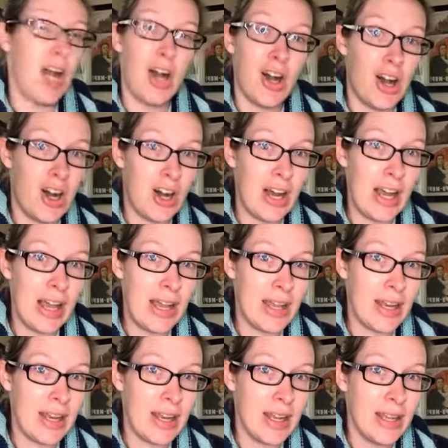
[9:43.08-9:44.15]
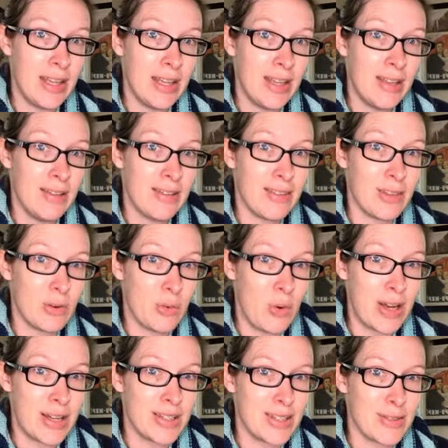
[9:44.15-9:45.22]
on the
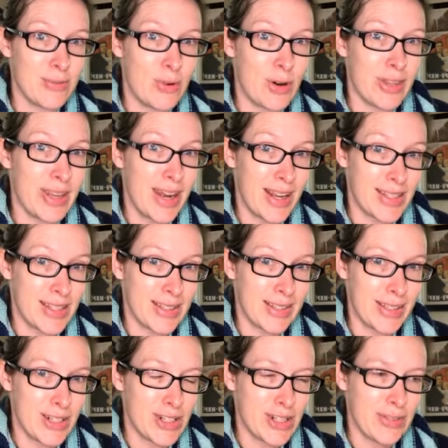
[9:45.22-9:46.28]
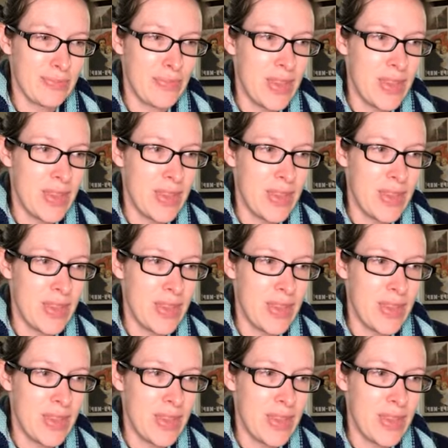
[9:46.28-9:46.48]
ones for the next collection.